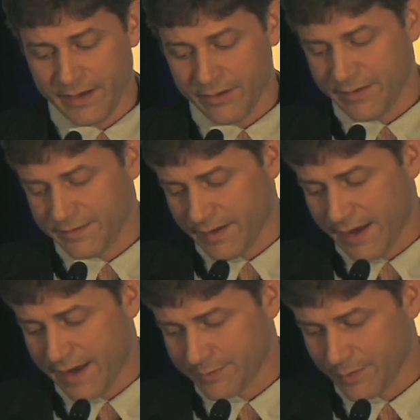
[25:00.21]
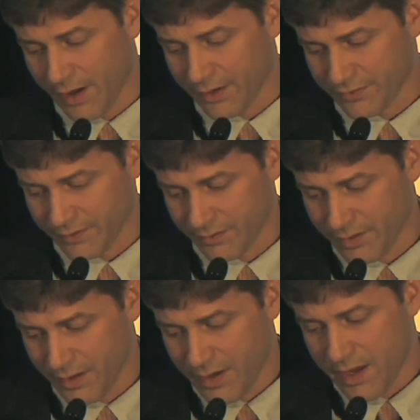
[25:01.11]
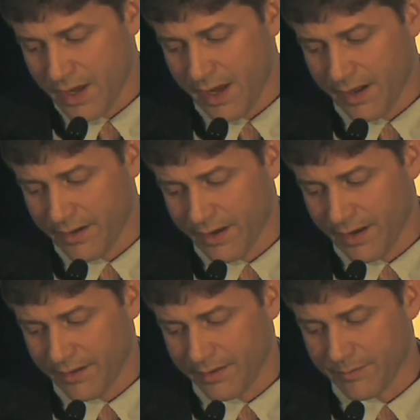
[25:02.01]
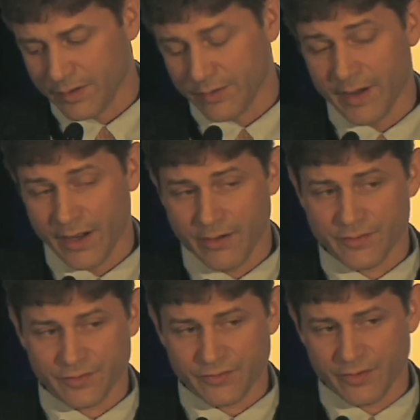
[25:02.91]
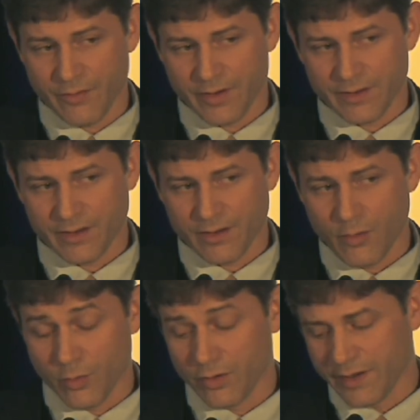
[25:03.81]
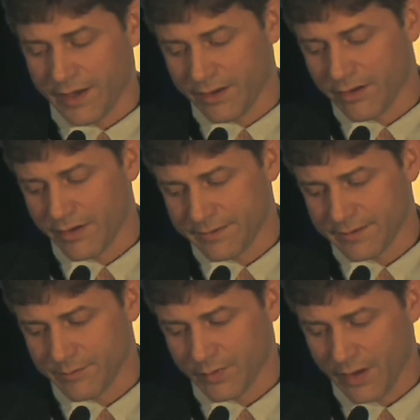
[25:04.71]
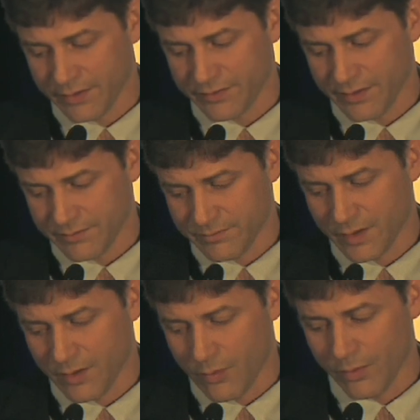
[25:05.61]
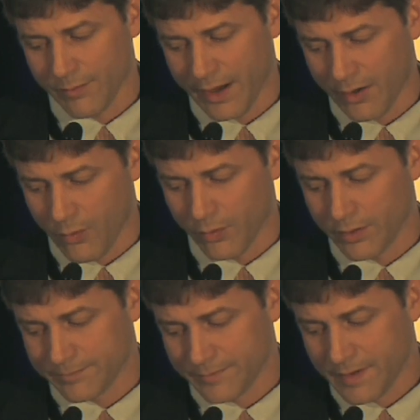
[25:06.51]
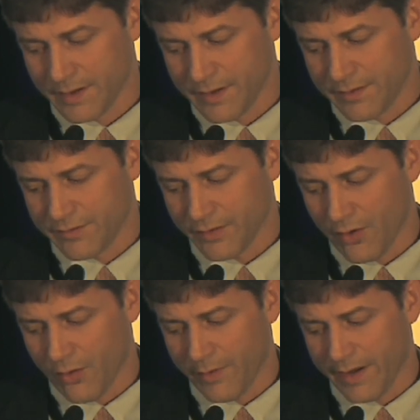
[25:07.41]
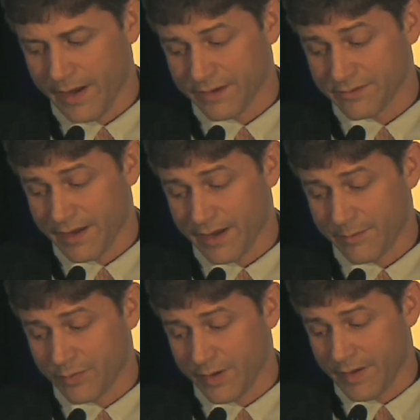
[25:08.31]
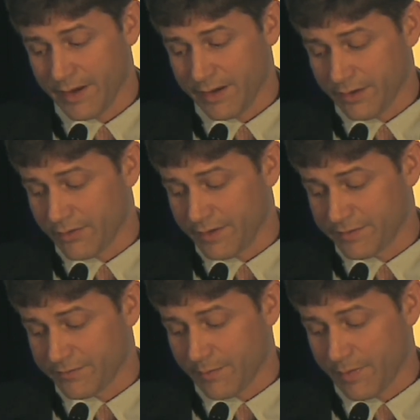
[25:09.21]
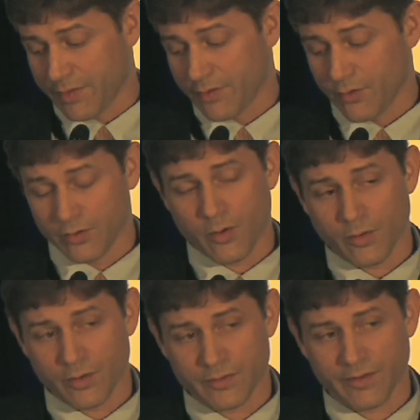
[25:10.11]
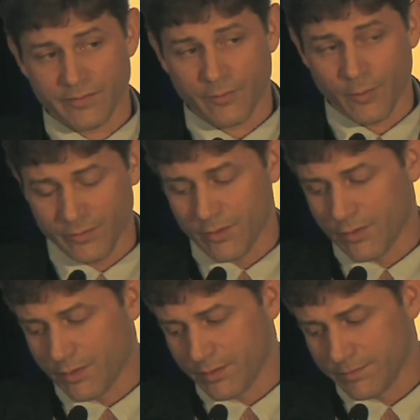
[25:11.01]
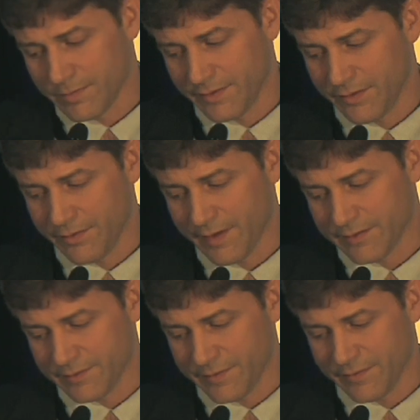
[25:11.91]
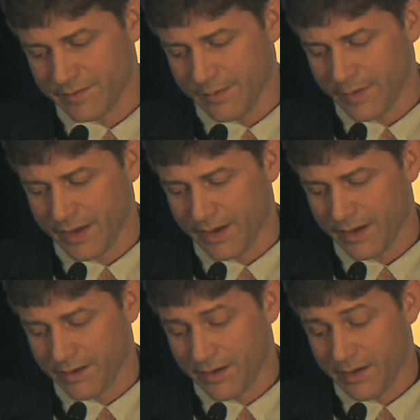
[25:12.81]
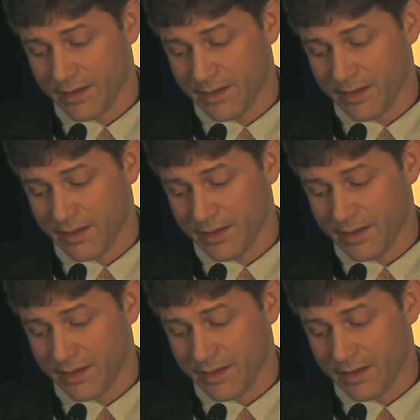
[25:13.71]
increase in gas production, and the blue arrows are showing the quarterly increase in production, quarter by quarter. So we actually had a pretty big increase from the third quarter to the fourth quarter. In 2015, we had a